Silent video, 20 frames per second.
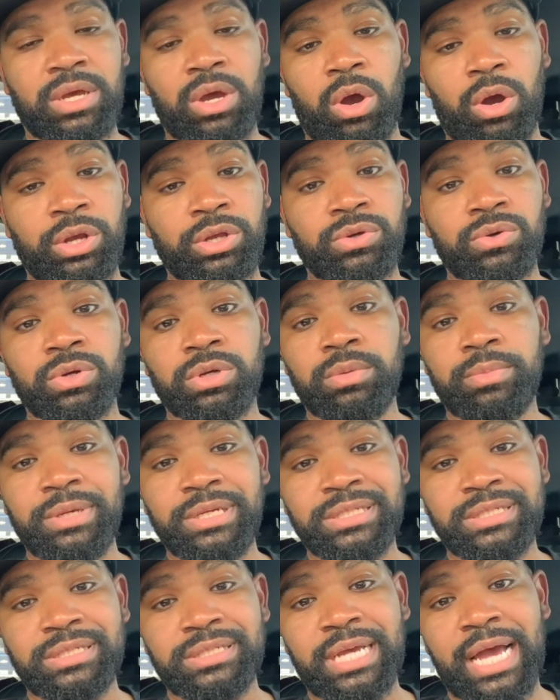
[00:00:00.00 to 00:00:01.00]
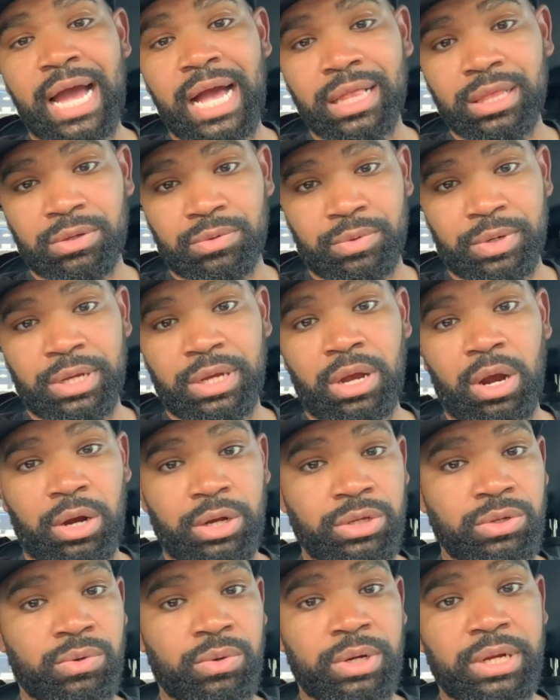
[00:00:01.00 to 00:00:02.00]
Are you going to be salary? Are
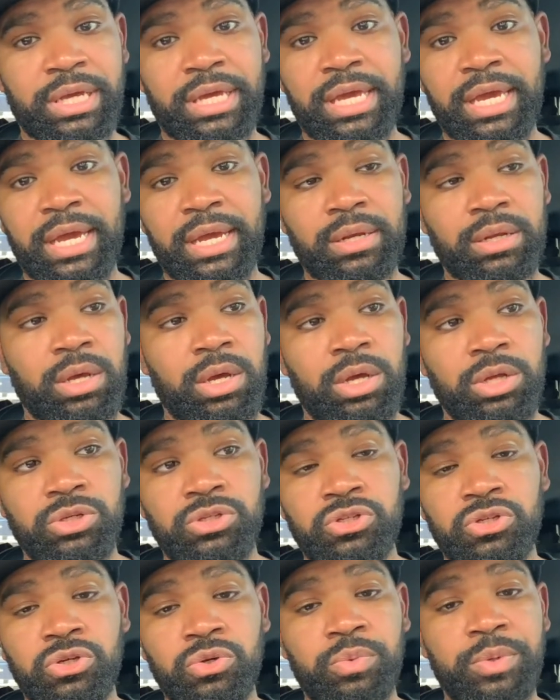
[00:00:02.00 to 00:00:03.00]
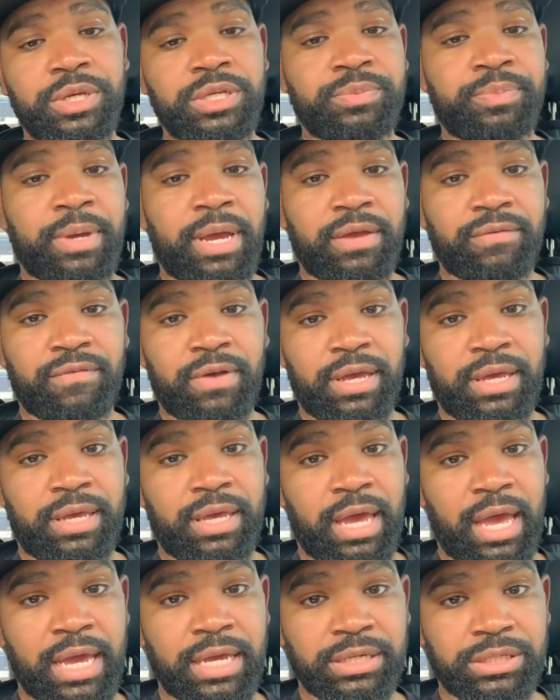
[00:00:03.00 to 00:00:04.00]
you going to get 2 weeks paid
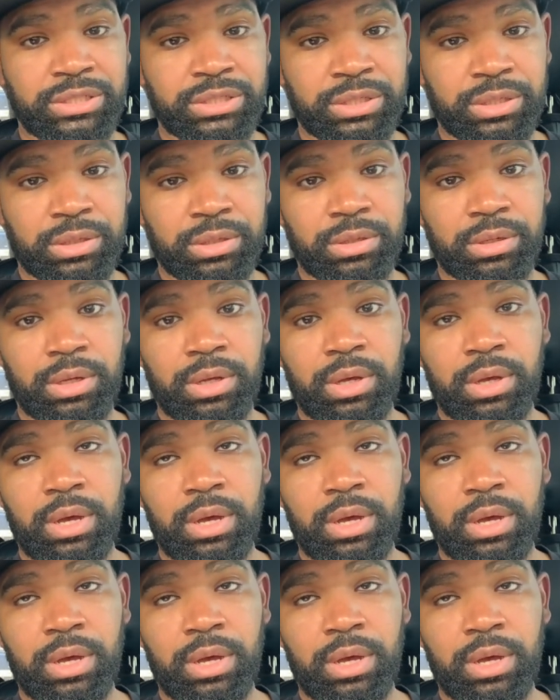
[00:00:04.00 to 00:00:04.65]
vacation?